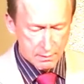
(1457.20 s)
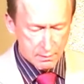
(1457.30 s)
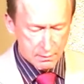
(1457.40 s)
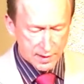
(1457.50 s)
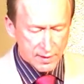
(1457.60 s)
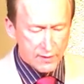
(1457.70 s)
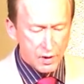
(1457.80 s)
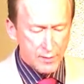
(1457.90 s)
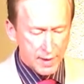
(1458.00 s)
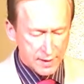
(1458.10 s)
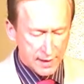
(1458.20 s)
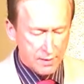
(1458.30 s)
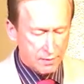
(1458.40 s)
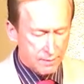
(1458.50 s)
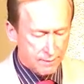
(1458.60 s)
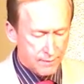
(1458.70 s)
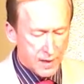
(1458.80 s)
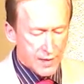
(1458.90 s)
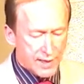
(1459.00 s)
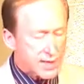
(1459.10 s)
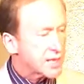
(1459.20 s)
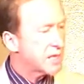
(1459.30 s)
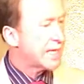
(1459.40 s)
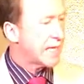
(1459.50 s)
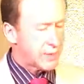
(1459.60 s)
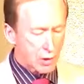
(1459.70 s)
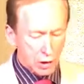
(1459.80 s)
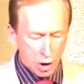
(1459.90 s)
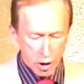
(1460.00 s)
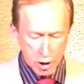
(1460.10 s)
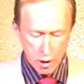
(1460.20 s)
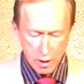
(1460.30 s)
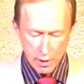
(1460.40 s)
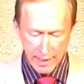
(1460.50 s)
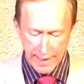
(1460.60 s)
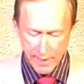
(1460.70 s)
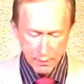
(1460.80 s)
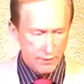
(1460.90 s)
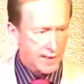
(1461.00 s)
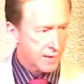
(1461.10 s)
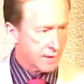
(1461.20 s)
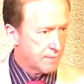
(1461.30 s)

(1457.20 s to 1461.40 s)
Let's affirm that together. This is the day the law has provided